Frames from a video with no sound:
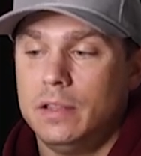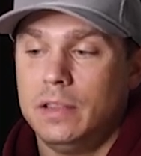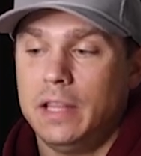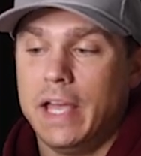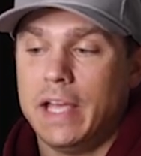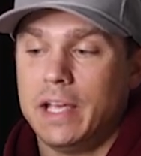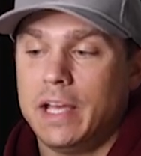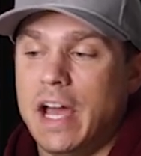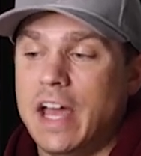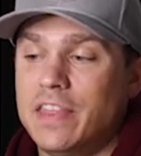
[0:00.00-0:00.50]

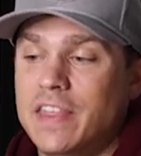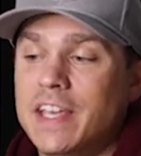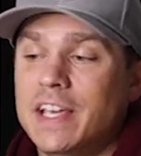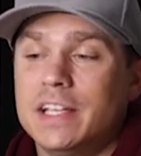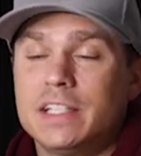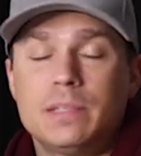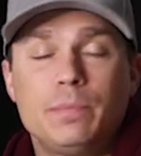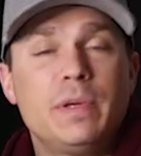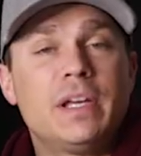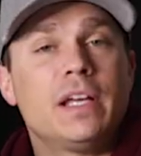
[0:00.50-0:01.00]
like, I
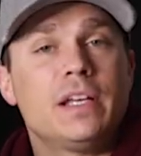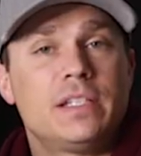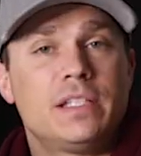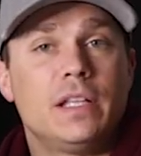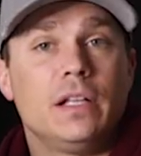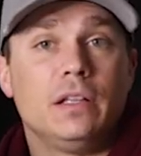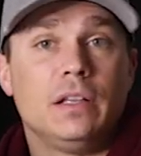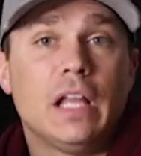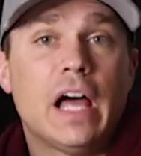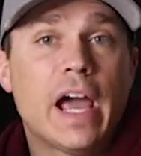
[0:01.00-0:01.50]
think it's because
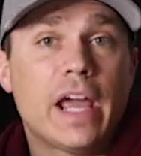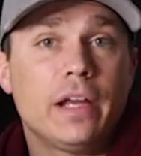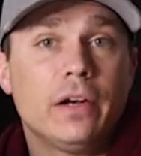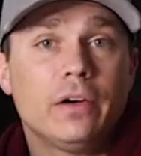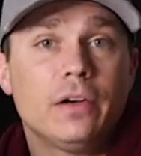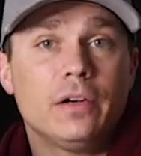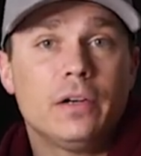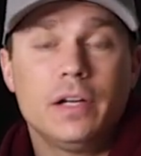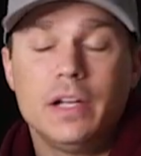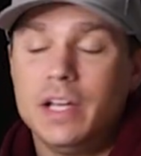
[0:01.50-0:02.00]
the
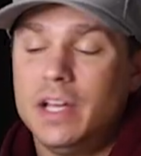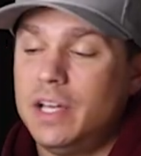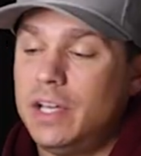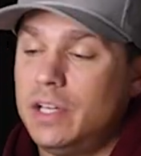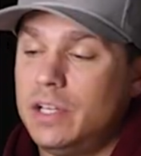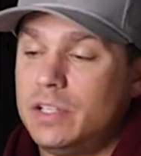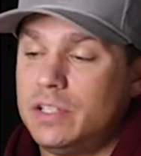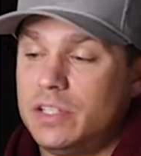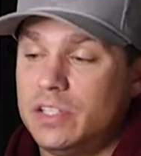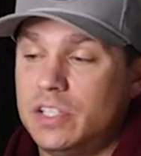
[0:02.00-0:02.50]
liner
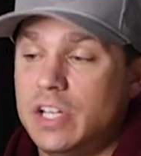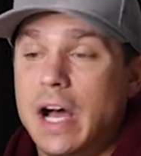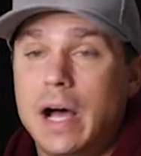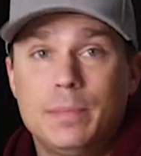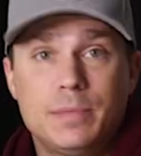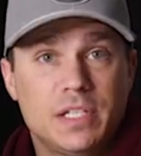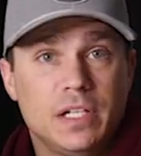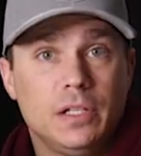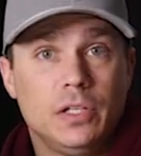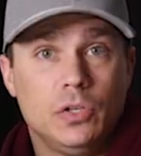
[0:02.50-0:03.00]

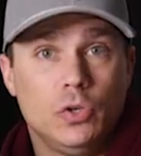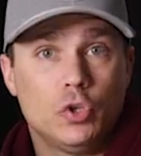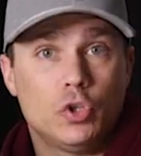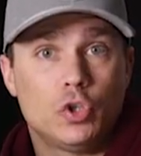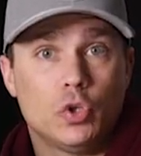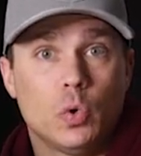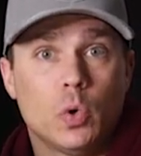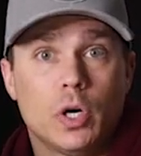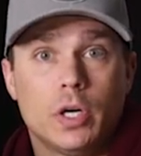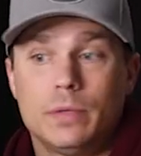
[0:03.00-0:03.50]
stops a little
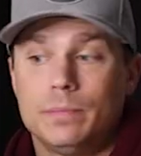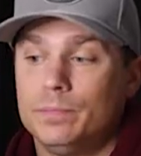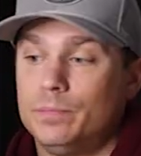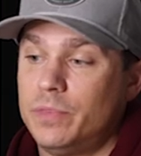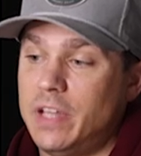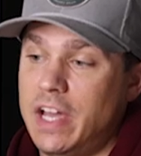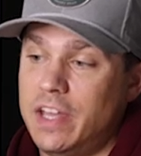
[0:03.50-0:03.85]
short.